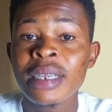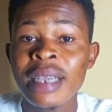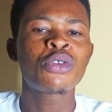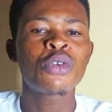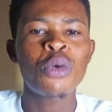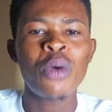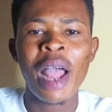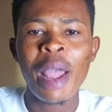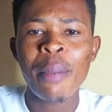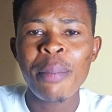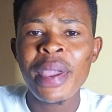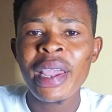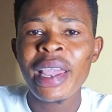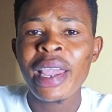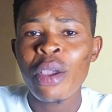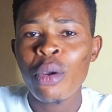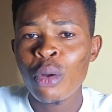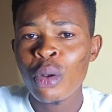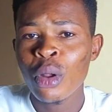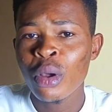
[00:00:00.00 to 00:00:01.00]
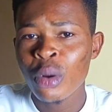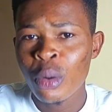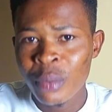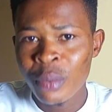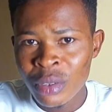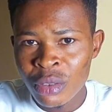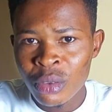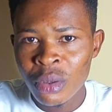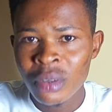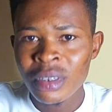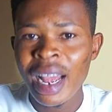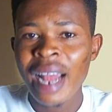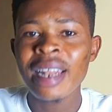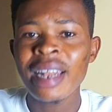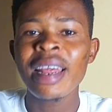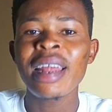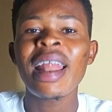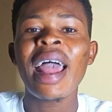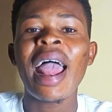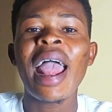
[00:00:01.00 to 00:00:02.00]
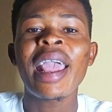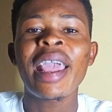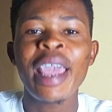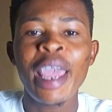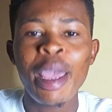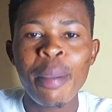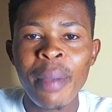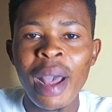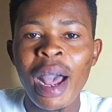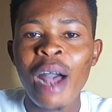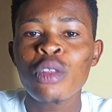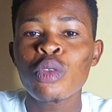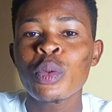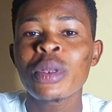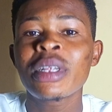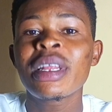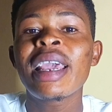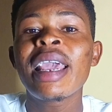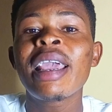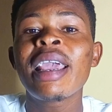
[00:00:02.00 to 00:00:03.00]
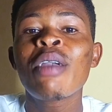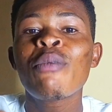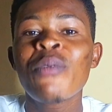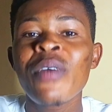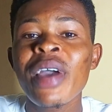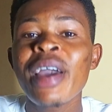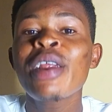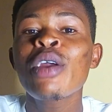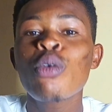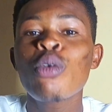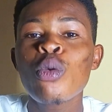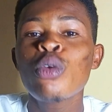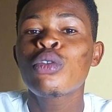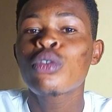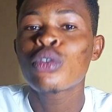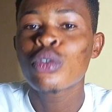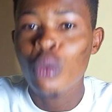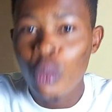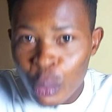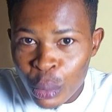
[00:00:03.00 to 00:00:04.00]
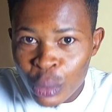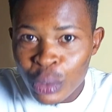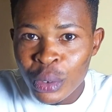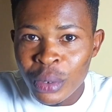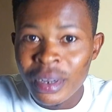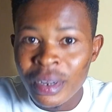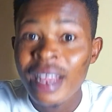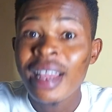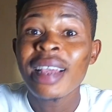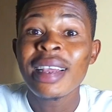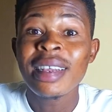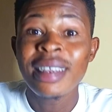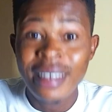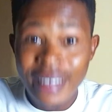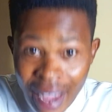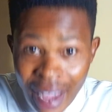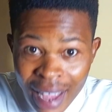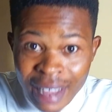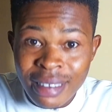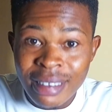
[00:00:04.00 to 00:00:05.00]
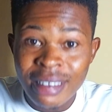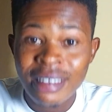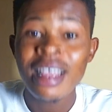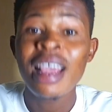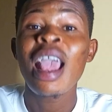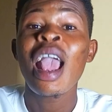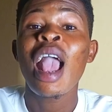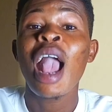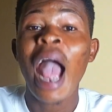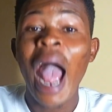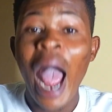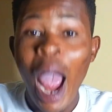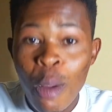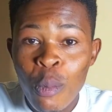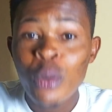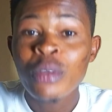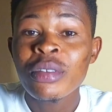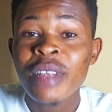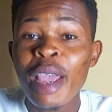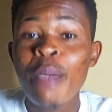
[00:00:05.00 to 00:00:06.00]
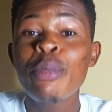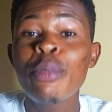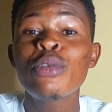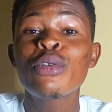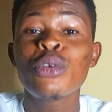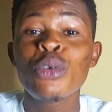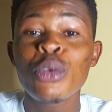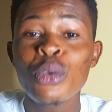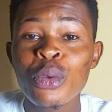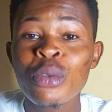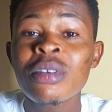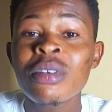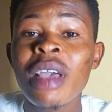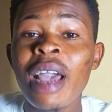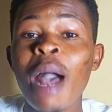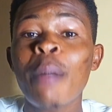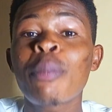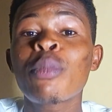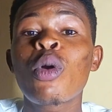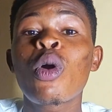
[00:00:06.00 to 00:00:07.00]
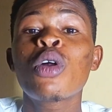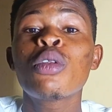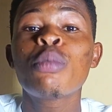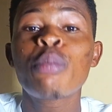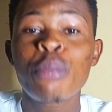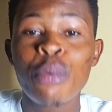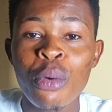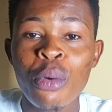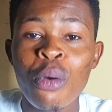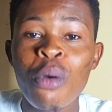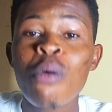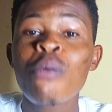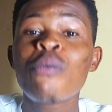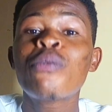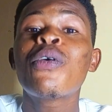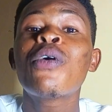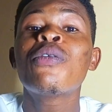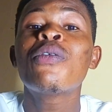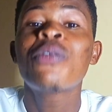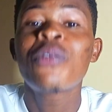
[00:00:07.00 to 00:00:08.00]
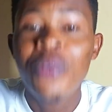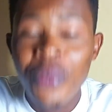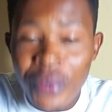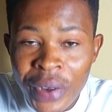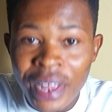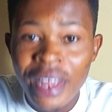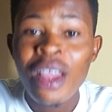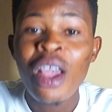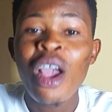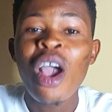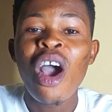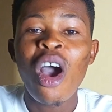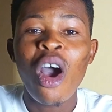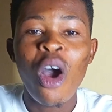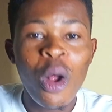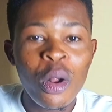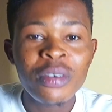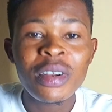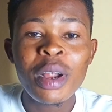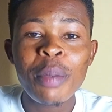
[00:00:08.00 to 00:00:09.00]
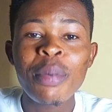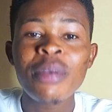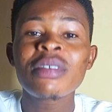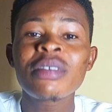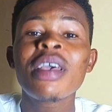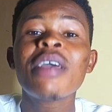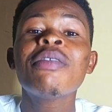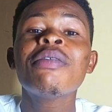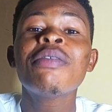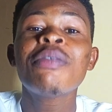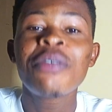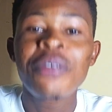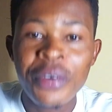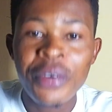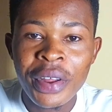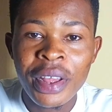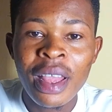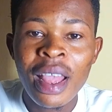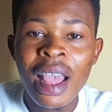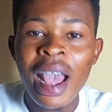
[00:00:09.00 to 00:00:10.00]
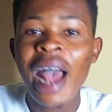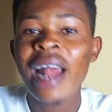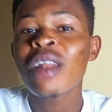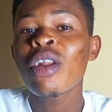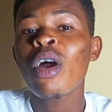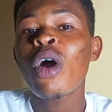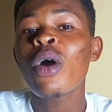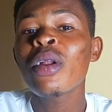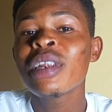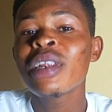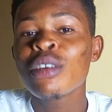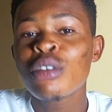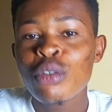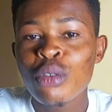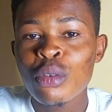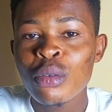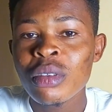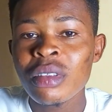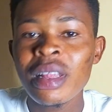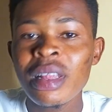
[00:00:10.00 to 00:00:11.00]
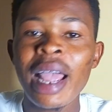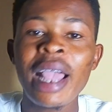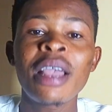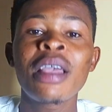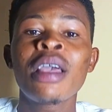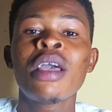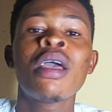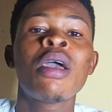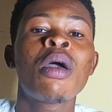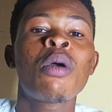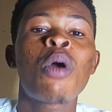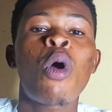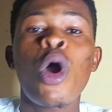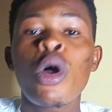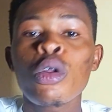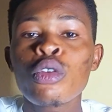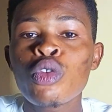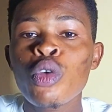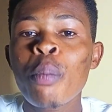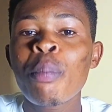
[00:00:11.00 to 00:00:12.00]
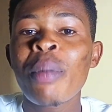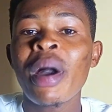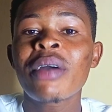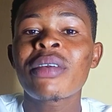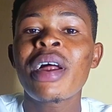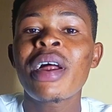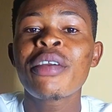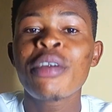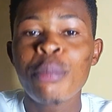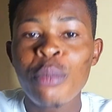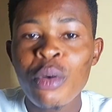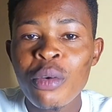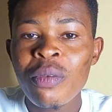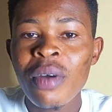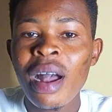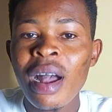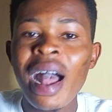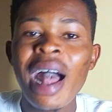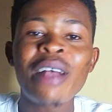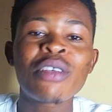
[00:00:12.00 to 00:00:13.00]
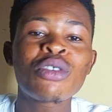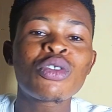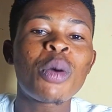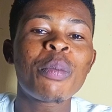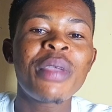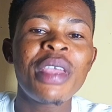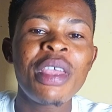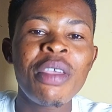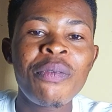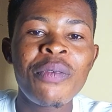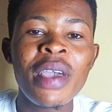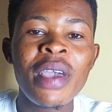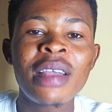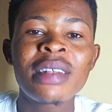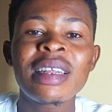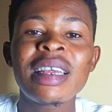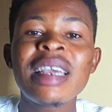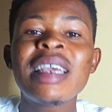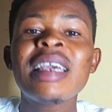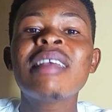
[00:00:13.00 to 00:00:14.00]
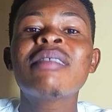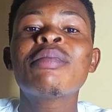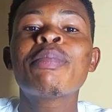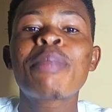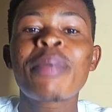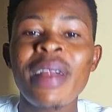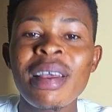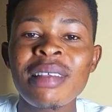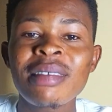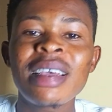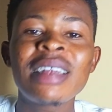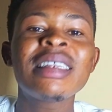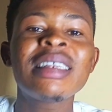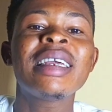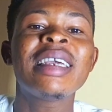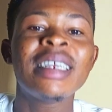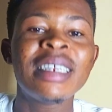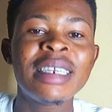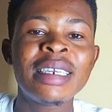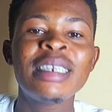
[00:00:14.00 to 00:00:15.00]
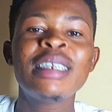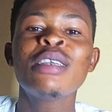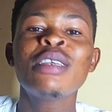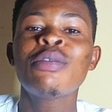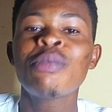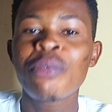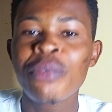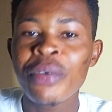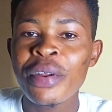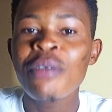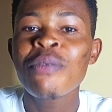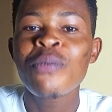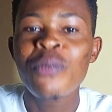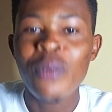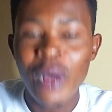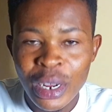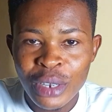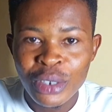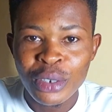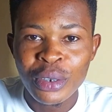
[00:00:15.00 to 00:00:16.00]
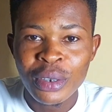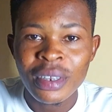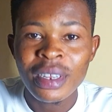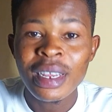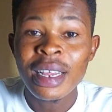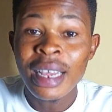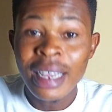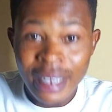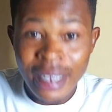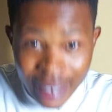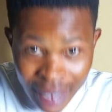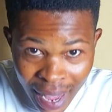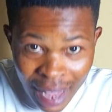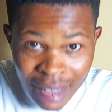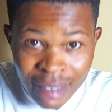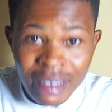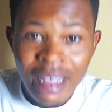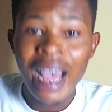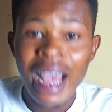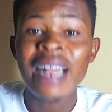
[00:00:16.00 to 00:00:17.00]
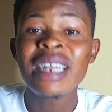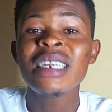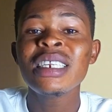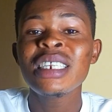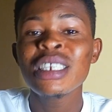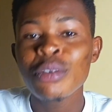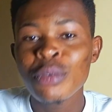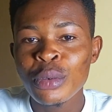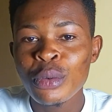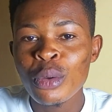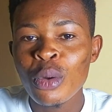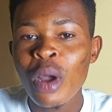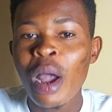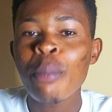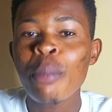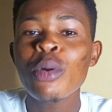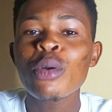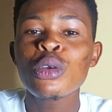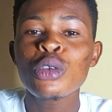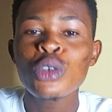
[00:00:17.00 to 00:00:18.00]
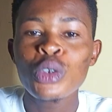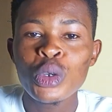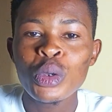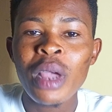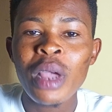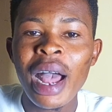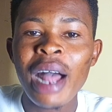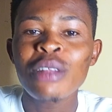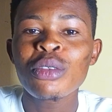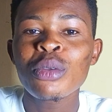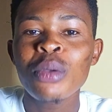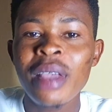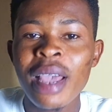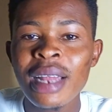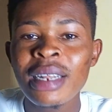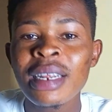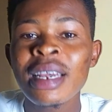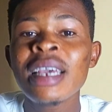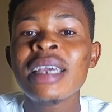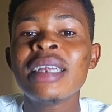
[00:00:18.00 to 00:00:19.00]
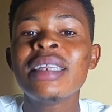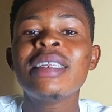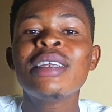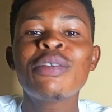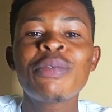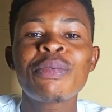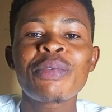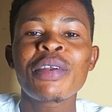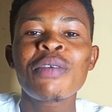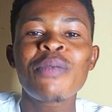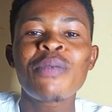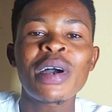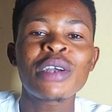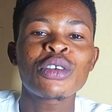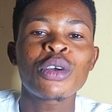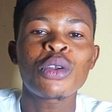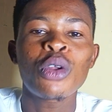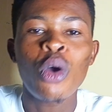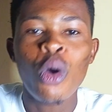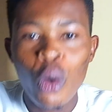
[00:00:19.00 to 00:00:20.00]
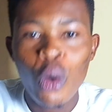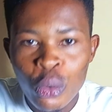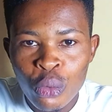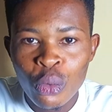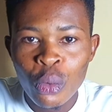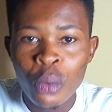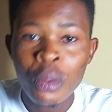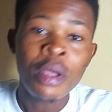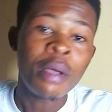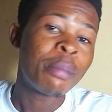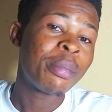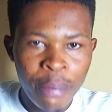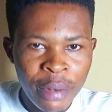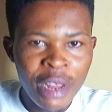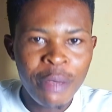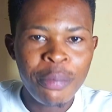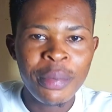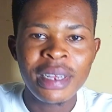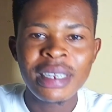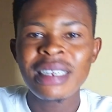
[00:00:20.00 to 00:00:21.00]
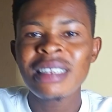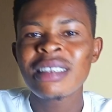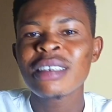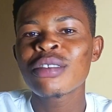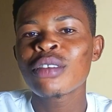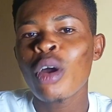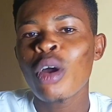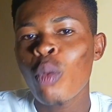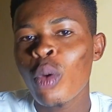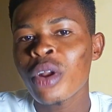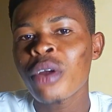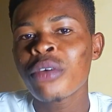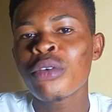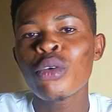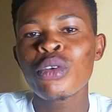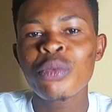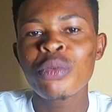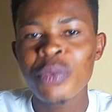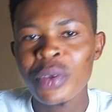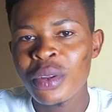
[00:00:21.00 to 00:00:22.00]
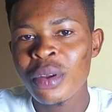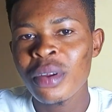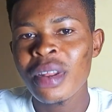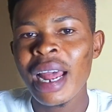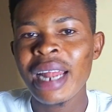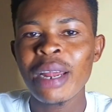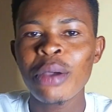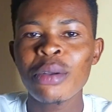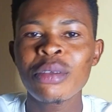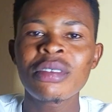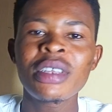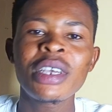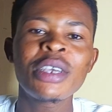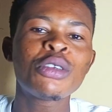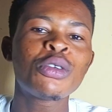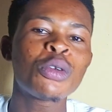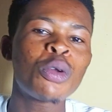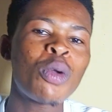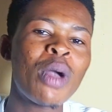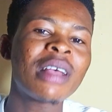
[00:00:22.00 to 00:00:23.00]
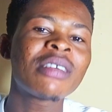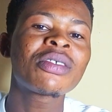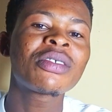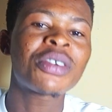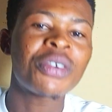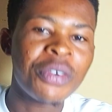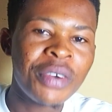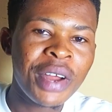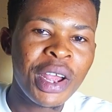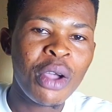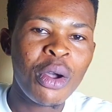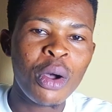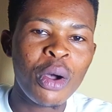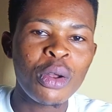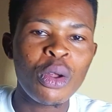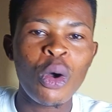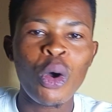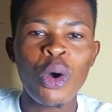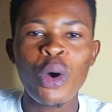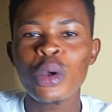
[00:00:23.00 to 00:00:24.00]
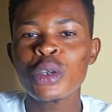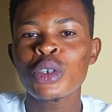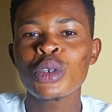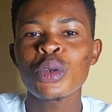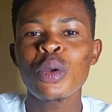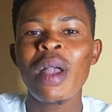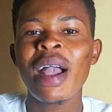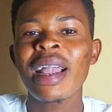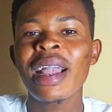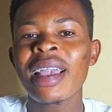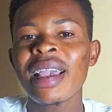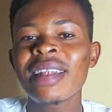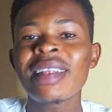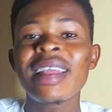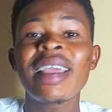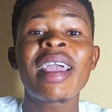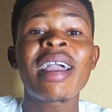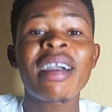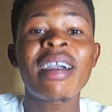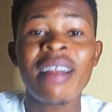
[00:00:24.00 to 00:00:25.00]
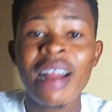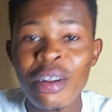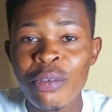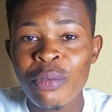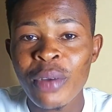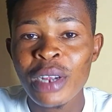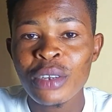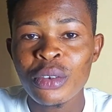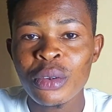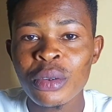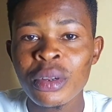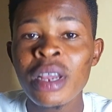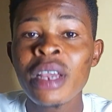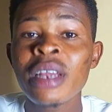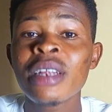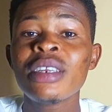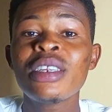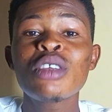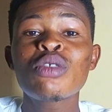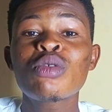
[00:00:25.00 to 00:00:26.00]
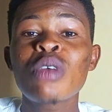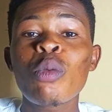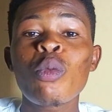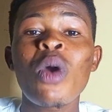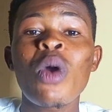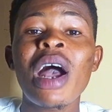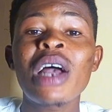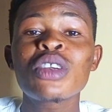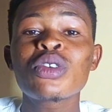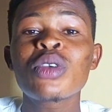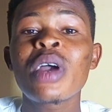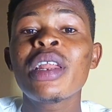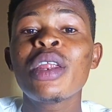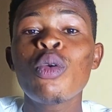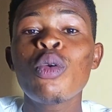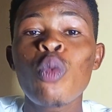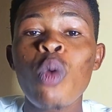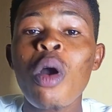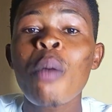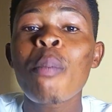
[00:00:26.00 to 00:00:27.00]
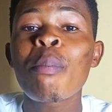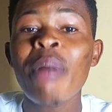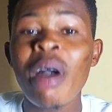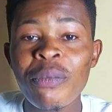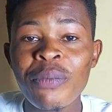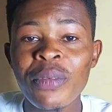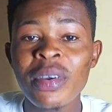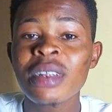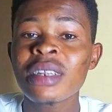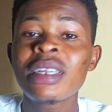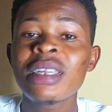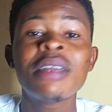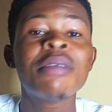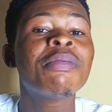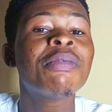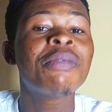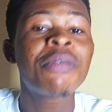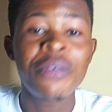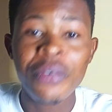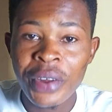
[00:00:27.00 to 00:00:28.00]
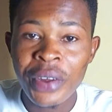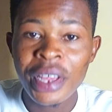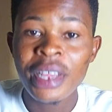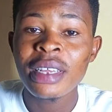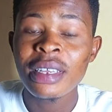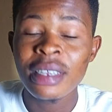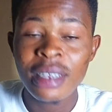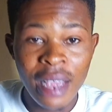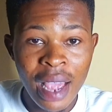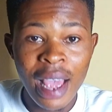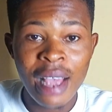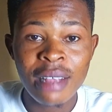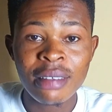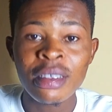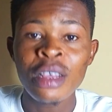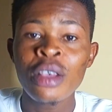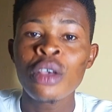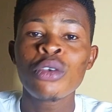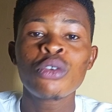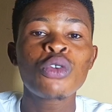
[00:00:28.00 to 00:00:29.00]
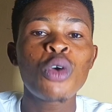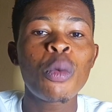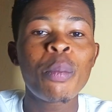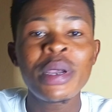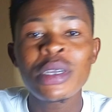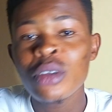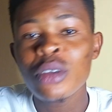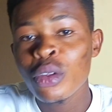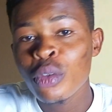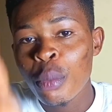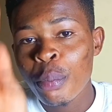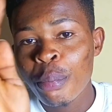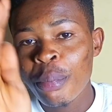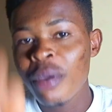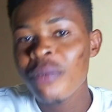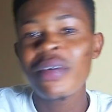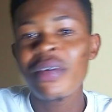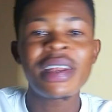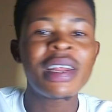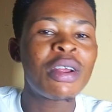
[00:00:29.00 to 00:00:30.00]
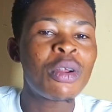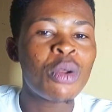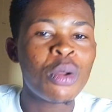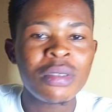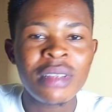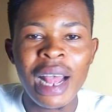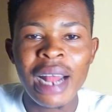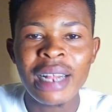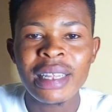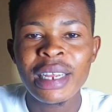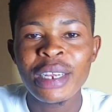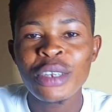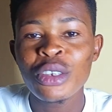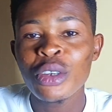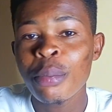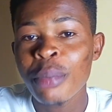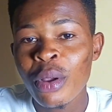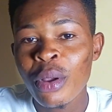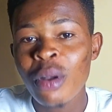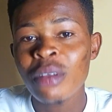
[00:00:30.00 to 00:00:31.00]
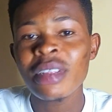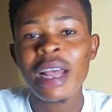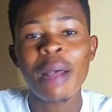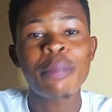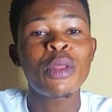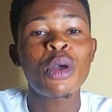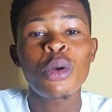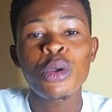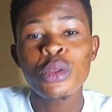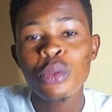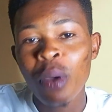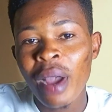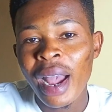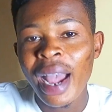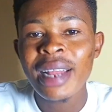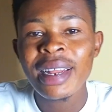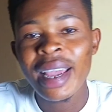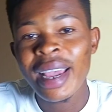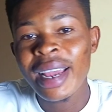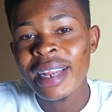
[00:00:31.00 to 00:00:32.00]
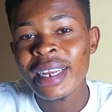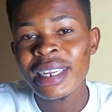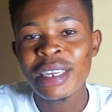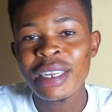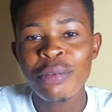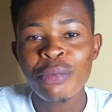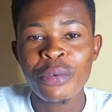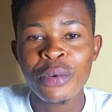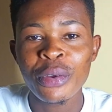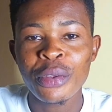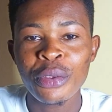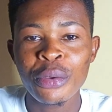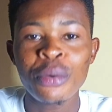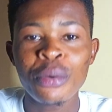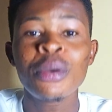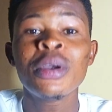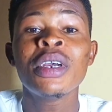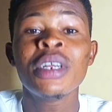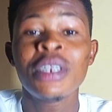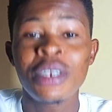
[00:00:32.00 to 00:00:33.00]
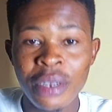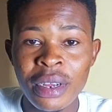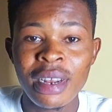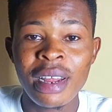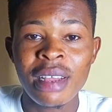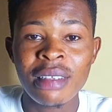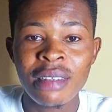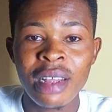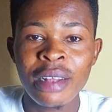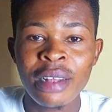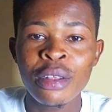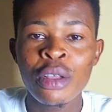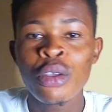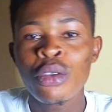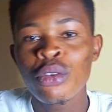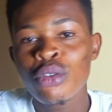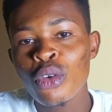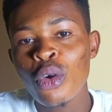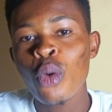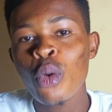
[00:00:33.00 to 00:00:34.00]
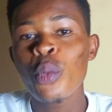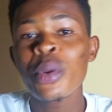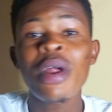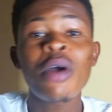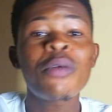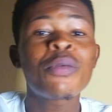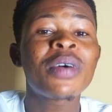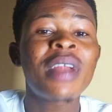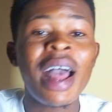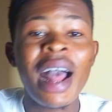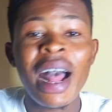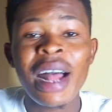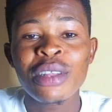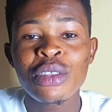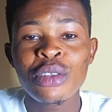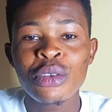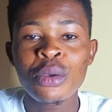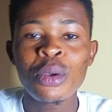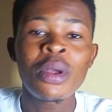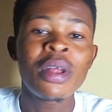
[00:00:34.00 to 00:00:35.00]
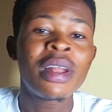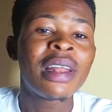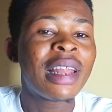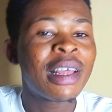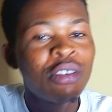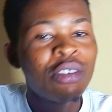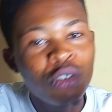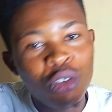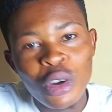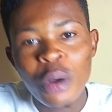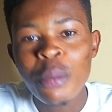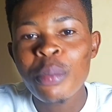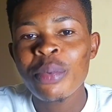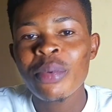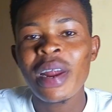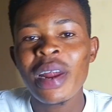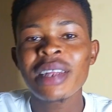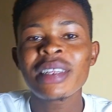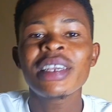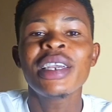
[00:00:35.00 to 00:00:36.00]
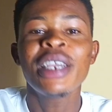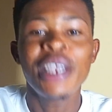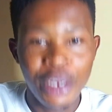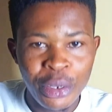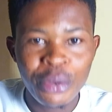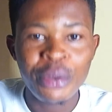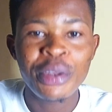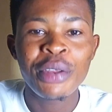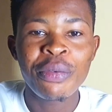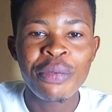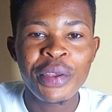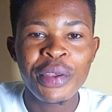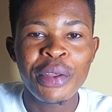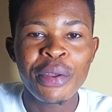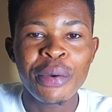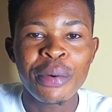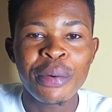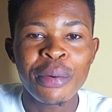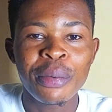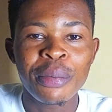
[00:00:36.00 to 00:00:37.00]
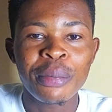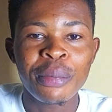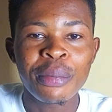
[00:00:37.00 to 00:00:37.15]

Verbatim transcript: So I make a whole lot of research and then I came out with a very good solution. Yes, I was able to use CapCut Pro for free, 100% free and all the tools like auto background remover and some effect is present in this free version yes and in this video i'm going to show you how to get this free version also believe me this is not one of those videos that they'll say you should go and screen record or you should go and get a crack version this one will actually work perfectly free yes so make sure to pay very close attention because i'm not going to hide anything from you do you understand so without further ado let's jump right into the video